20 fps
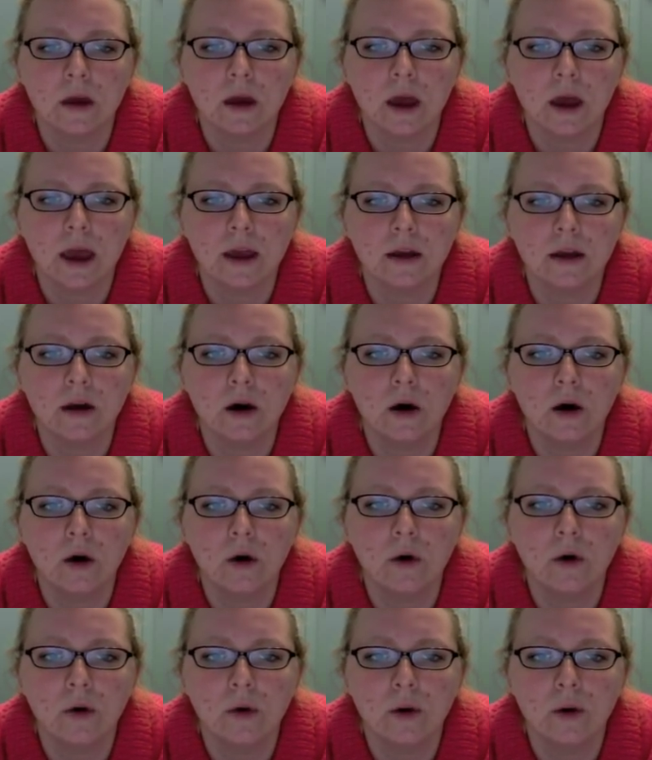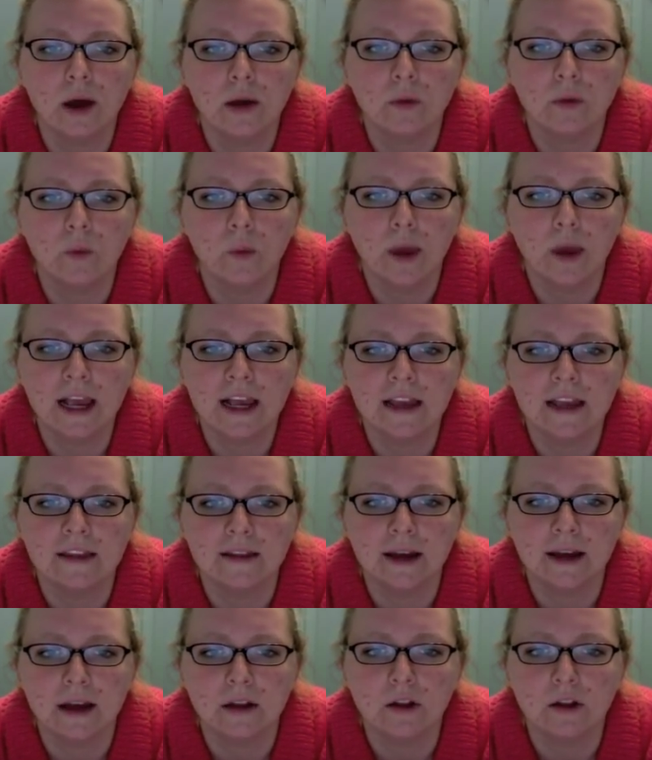And go and wait in
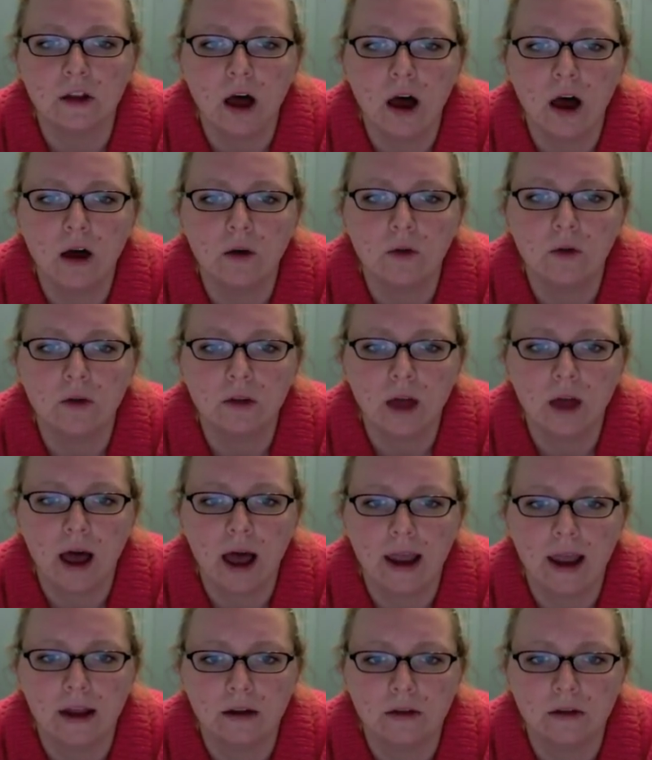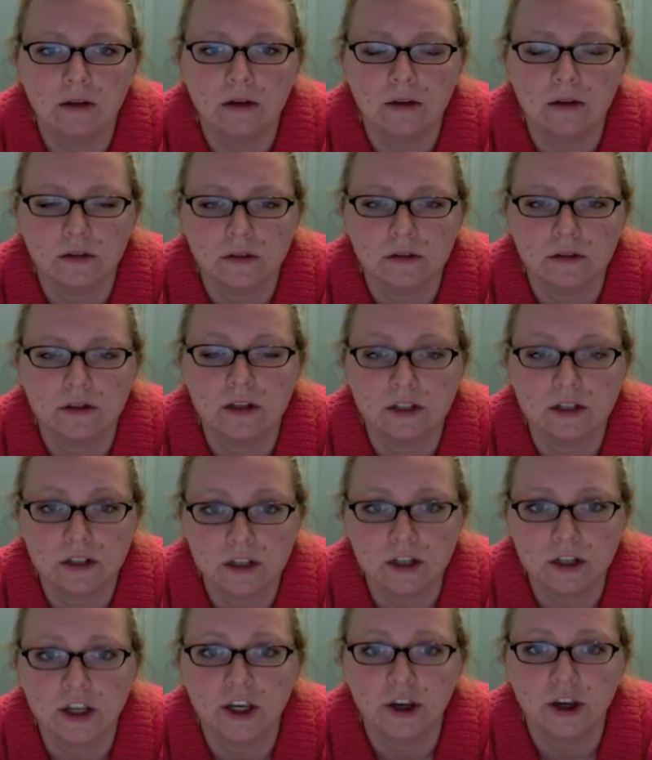that long line, the
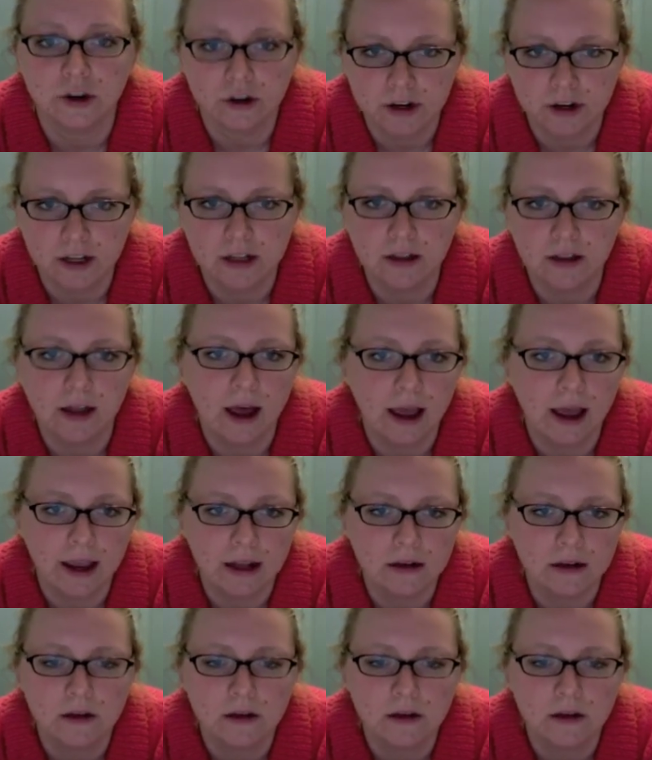security line.